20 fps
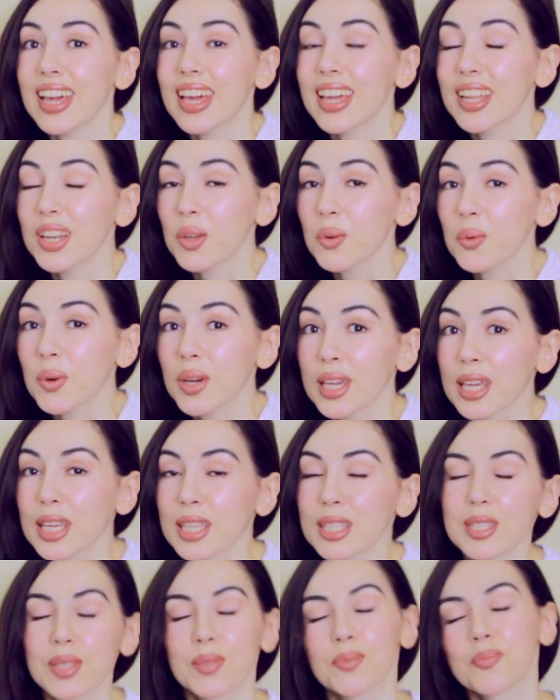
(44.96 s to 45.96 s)

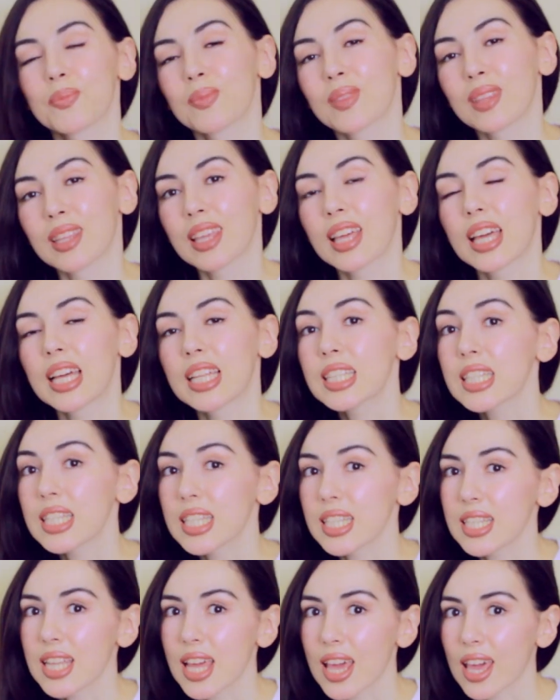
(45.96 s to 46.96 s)
Anyways,
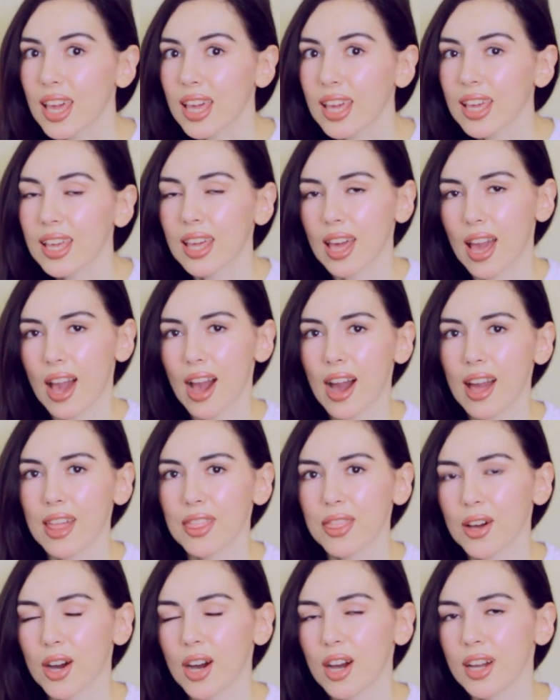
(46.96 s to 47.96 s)
today
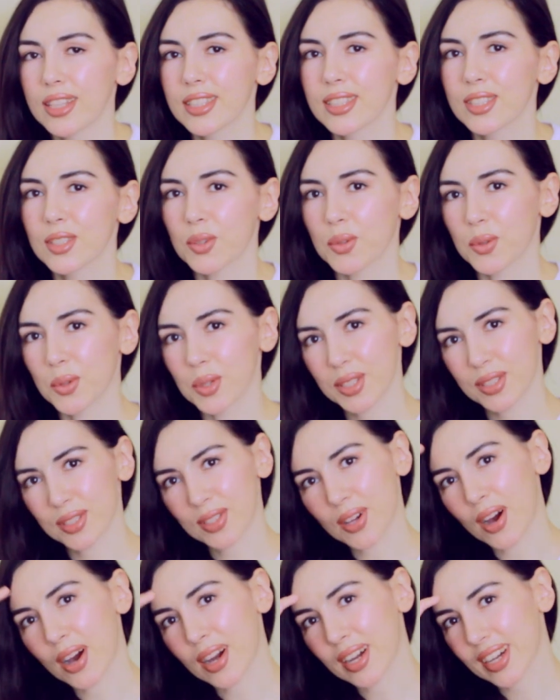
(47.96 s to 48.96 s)
I thought we'd
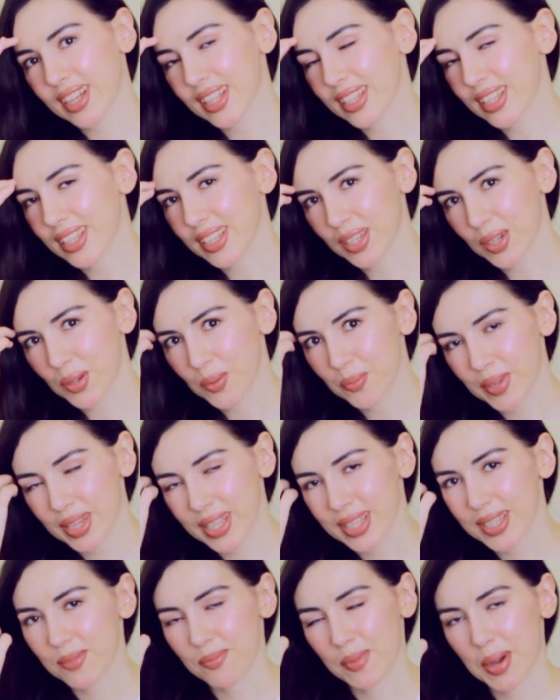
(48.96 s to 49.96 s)
talk a little
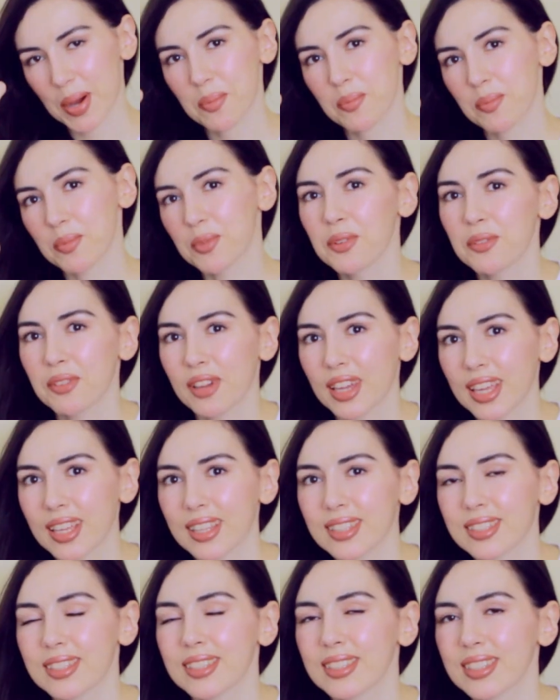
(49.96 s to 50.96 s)
bit about
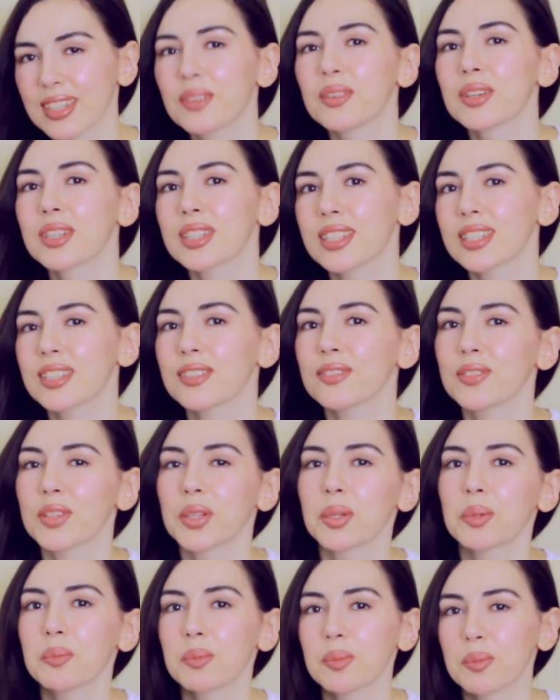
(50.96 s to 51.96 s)
movies, since I wanted to
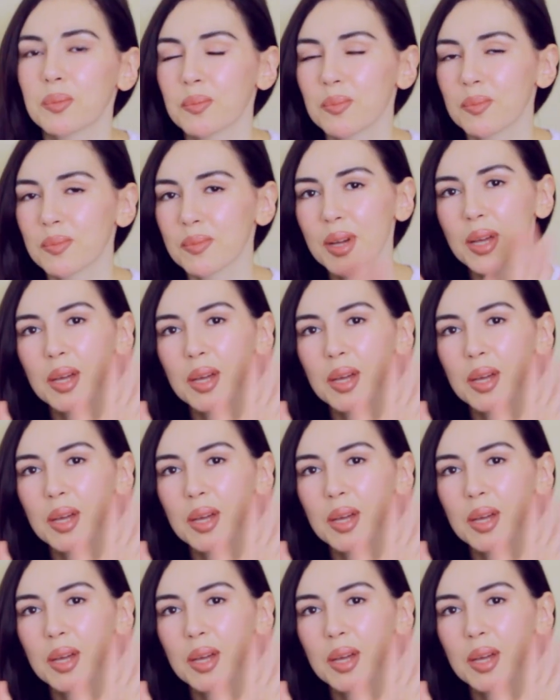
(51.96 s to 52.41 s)
film